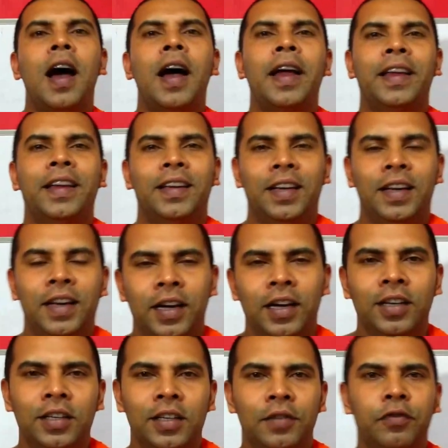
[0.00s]
Hi,
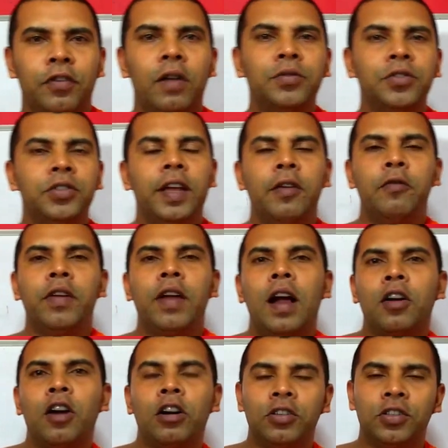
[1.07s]
from today we
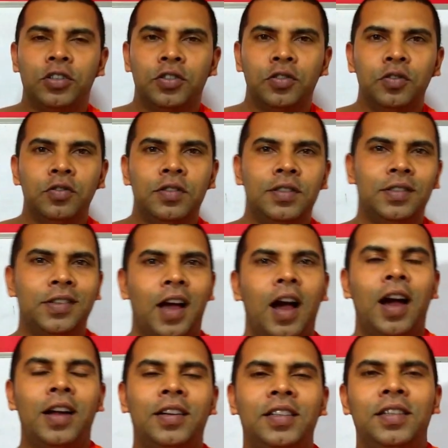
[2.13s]
are going to
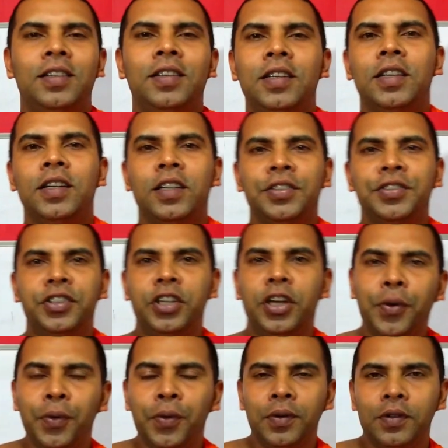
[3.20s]
start a
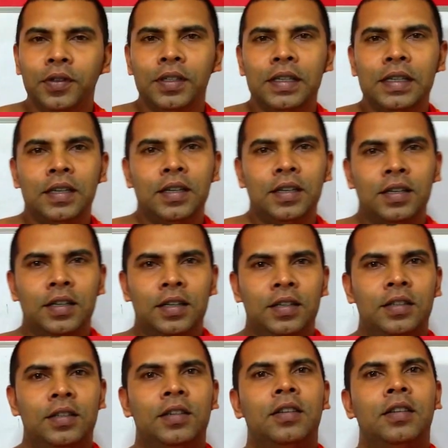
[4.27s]
new
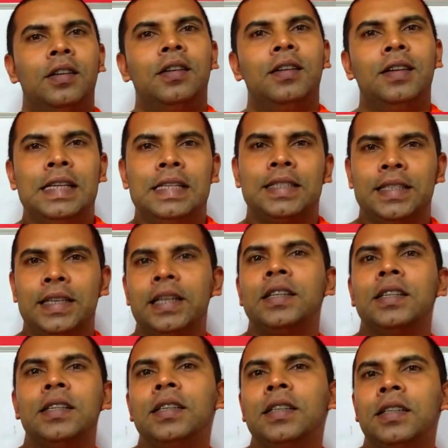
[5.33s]

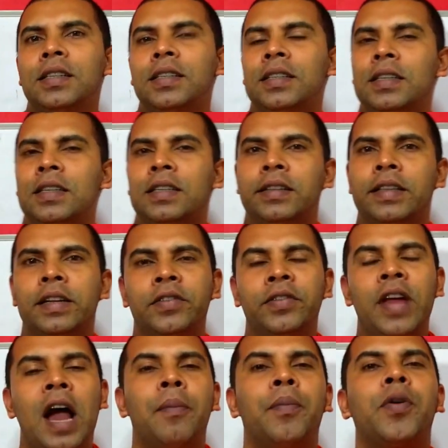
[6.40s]
lesson that
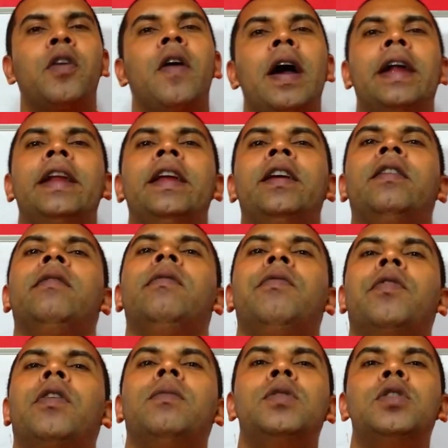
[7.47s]
we are providing
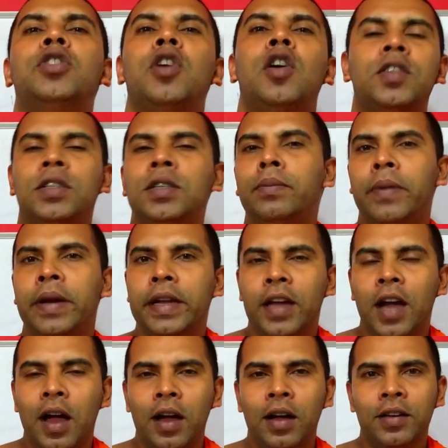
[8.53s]
from a social
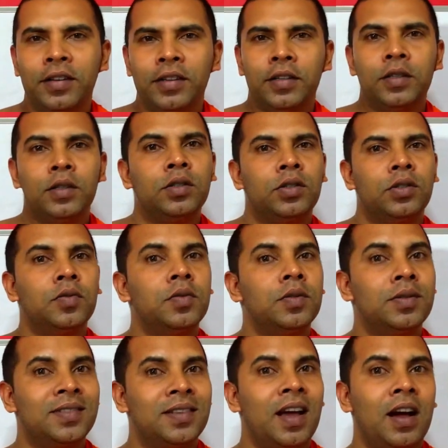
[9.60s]
media to
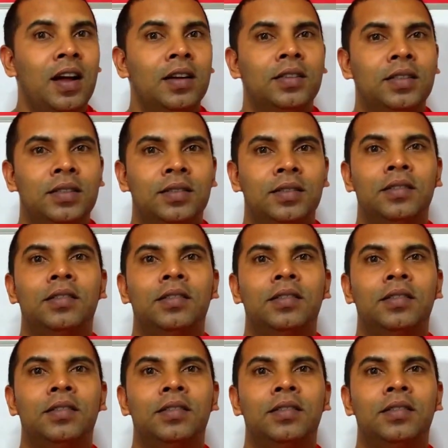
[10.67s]
start